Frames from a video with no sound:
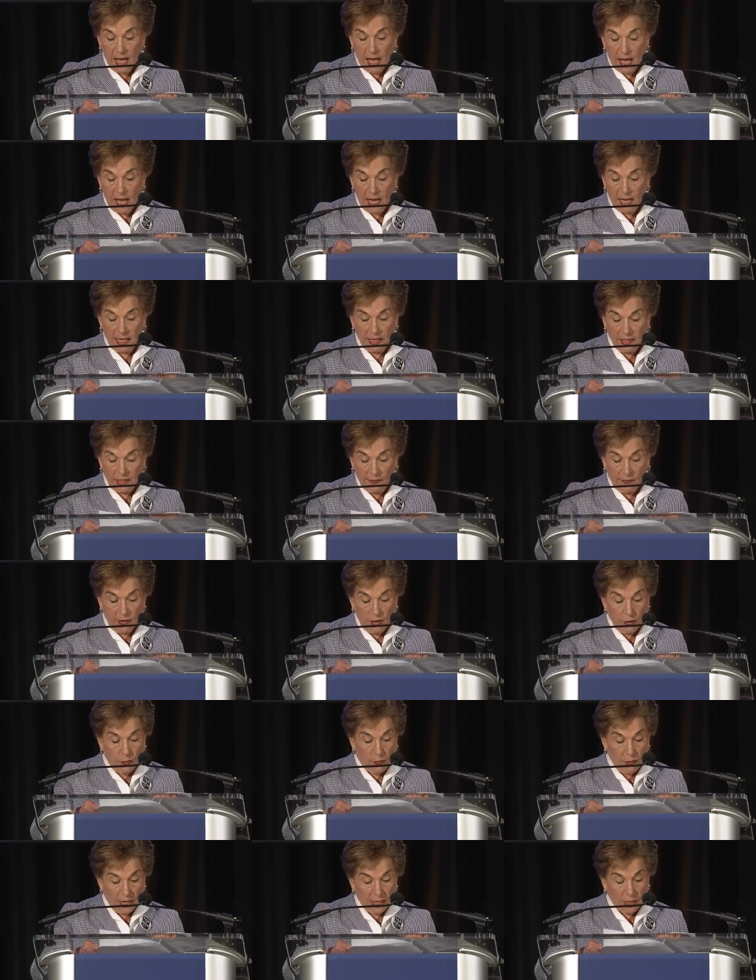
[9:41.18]
uh, and
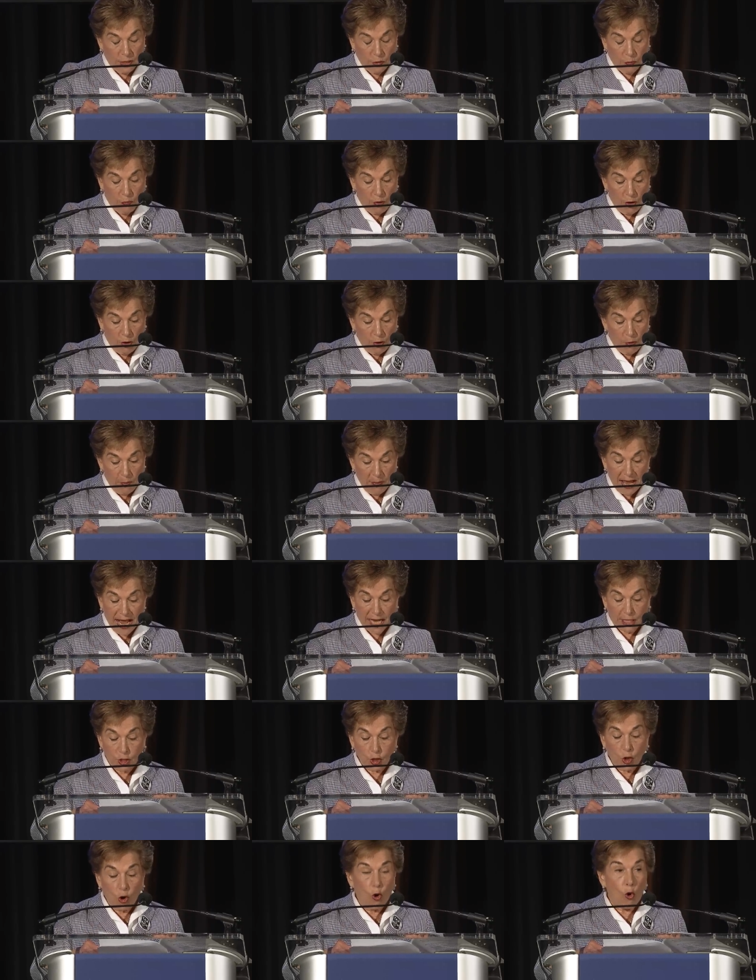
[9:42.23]
dividend rates will
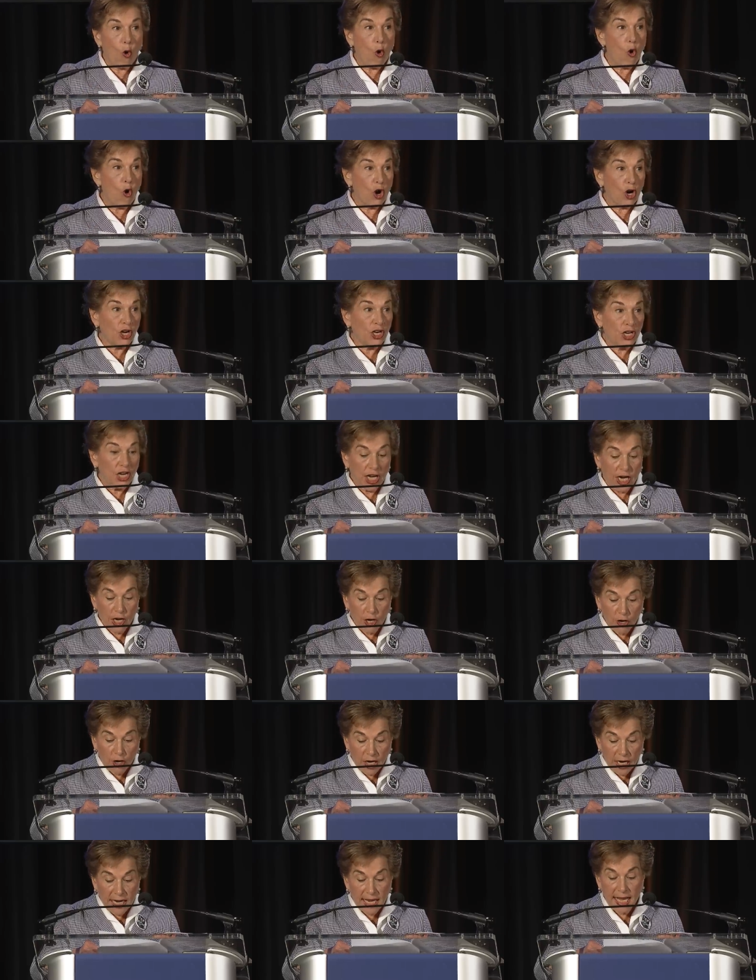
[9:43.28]
match
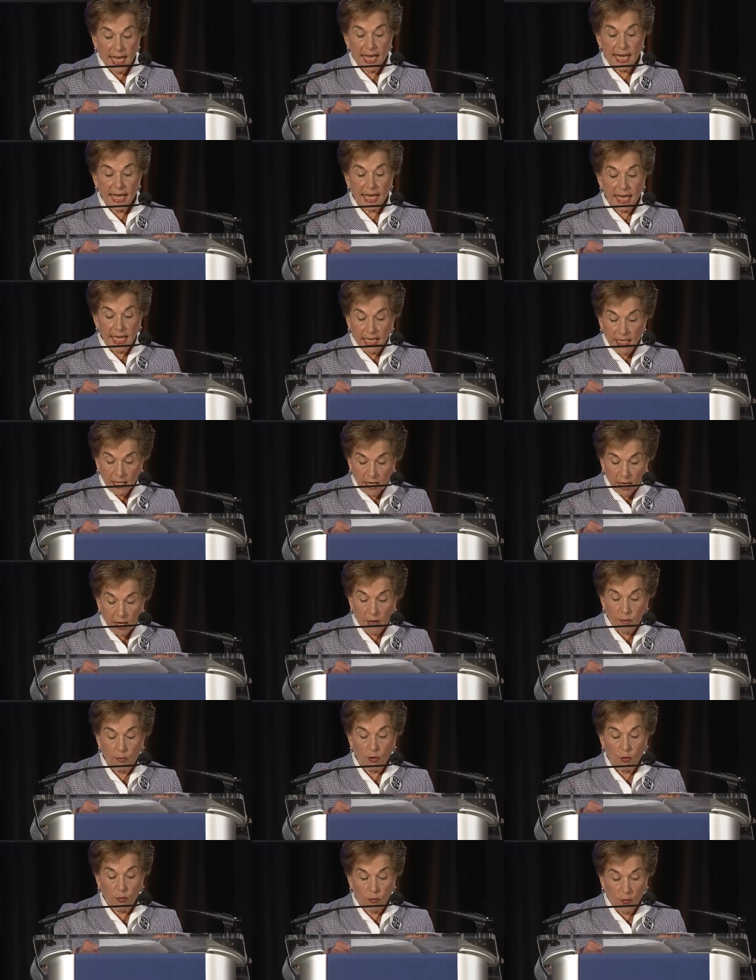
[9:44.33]
ordinary
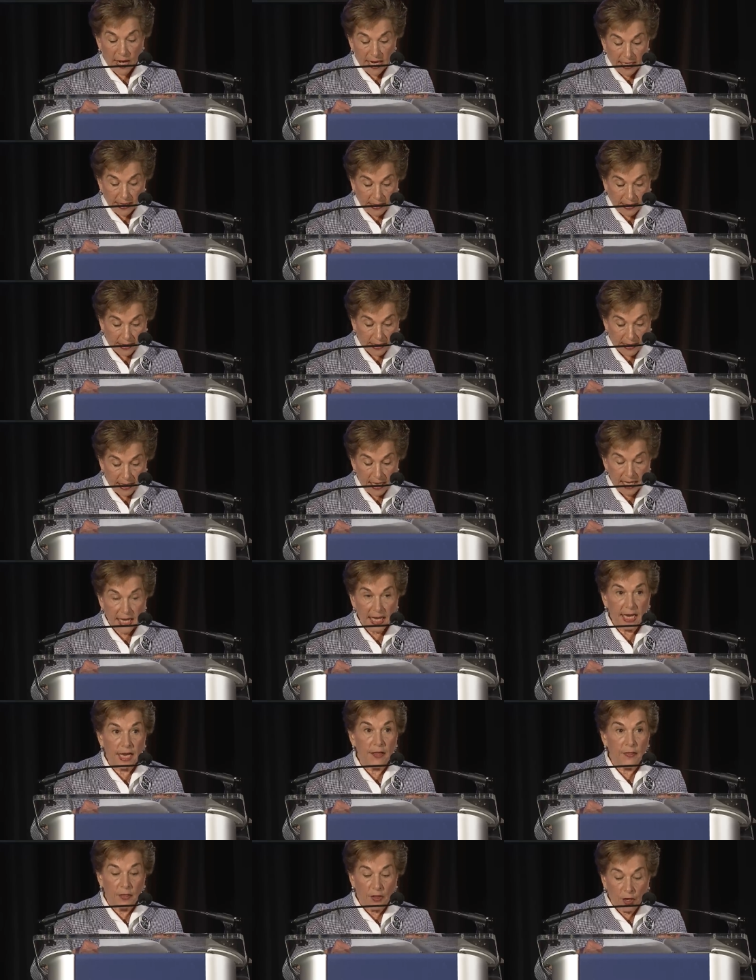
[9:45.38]
income rates
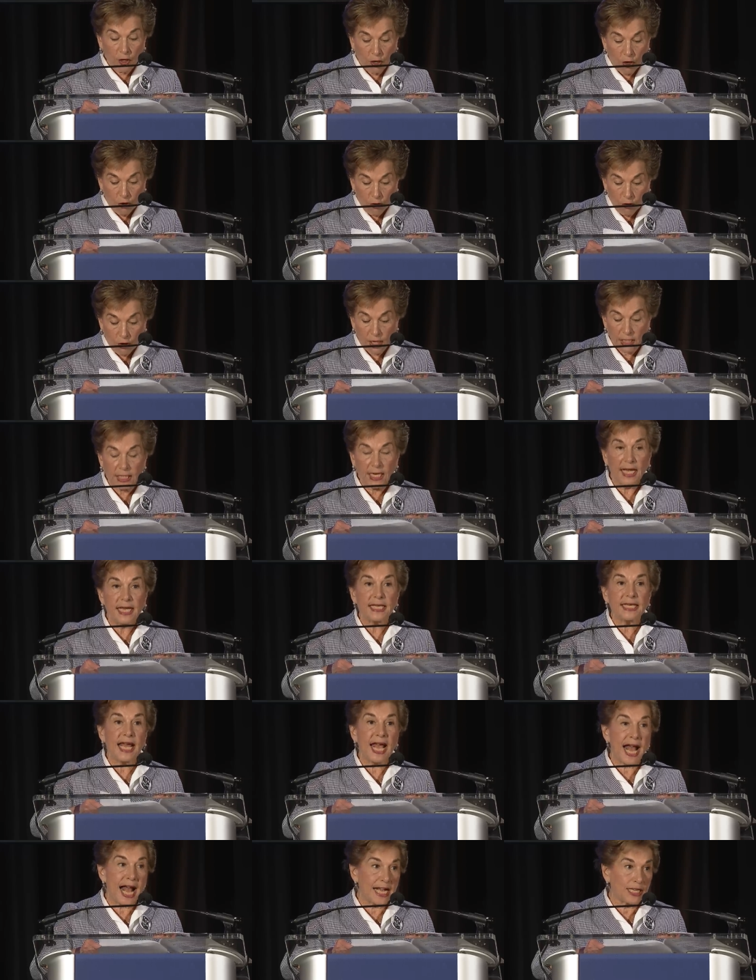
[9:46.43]
in the current
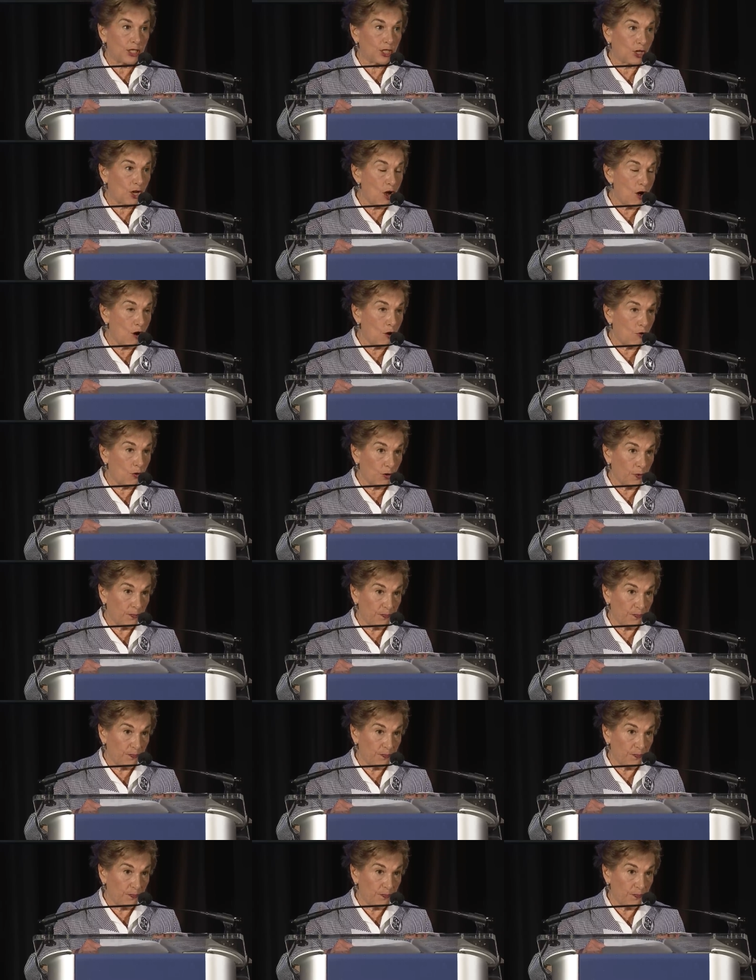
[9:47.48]
tax code.